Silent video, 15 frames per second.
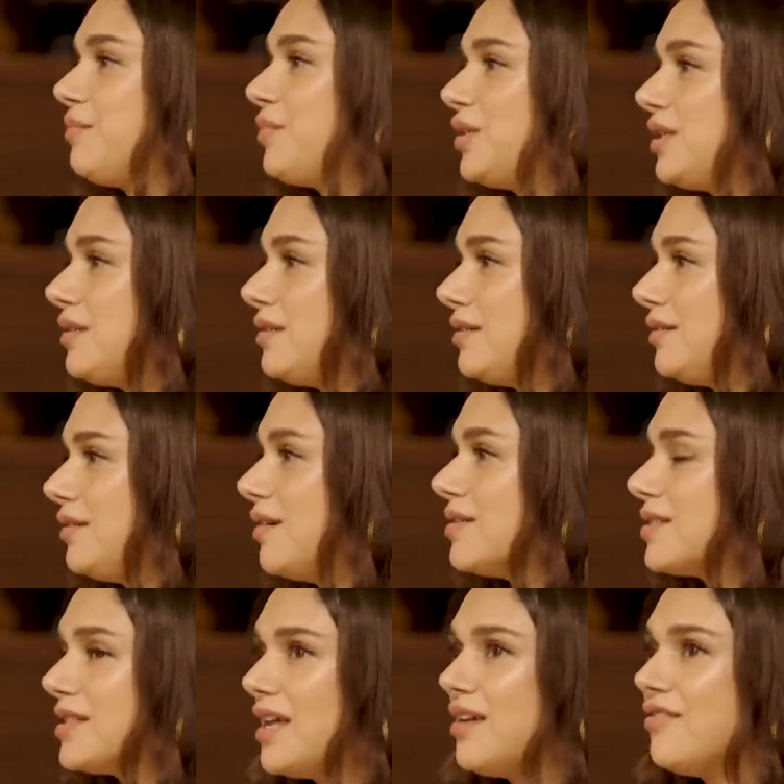put
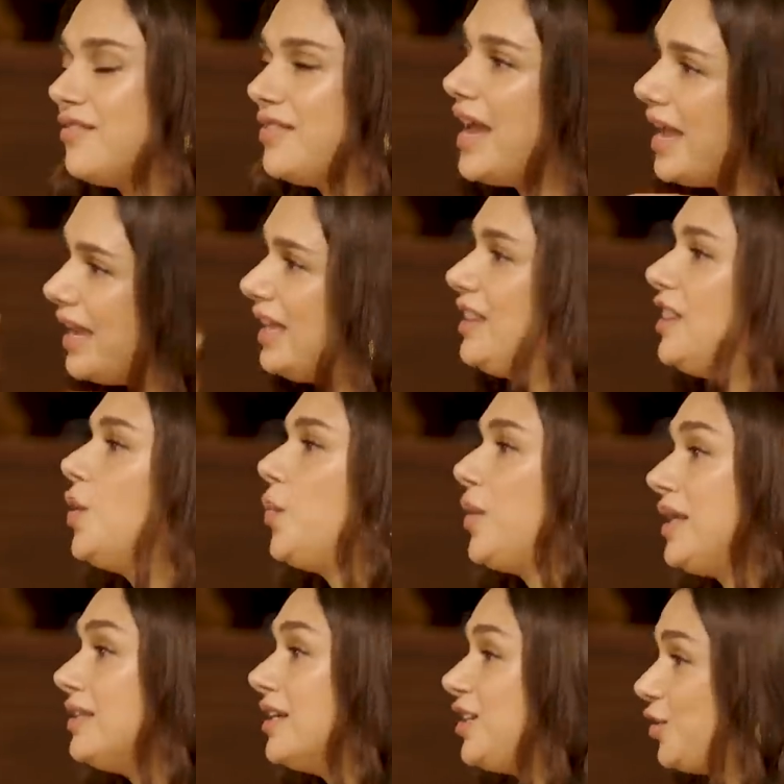yourself there in the way that